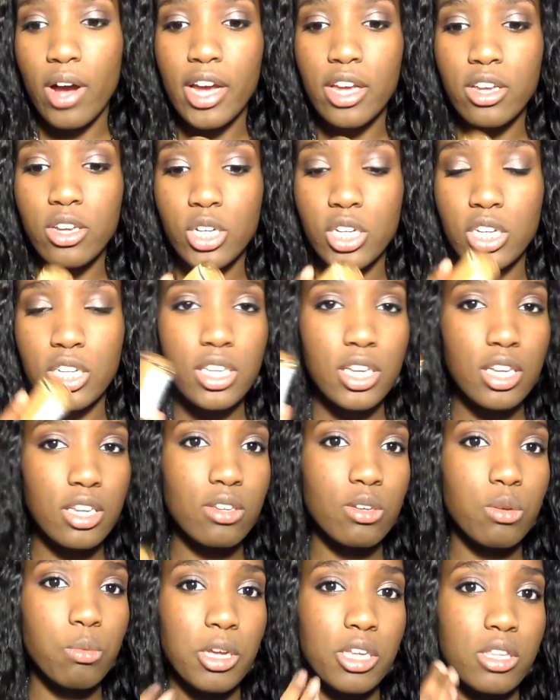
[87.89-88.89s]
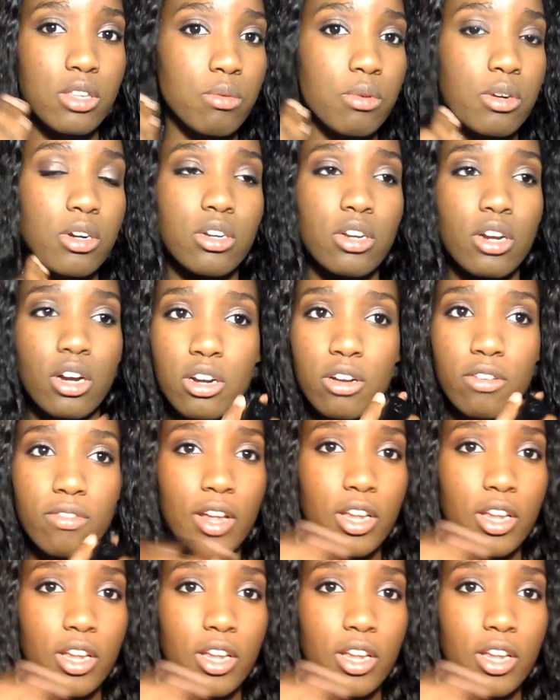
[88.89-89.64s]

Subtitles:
I usually tend to mix it with a darker